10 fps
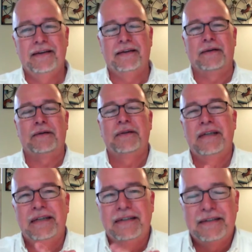you
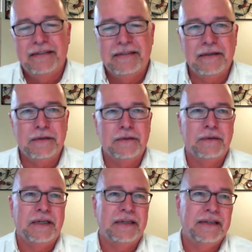know.
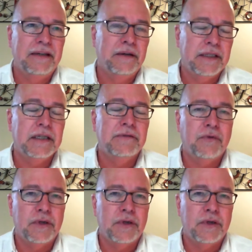So, uh, you know, it does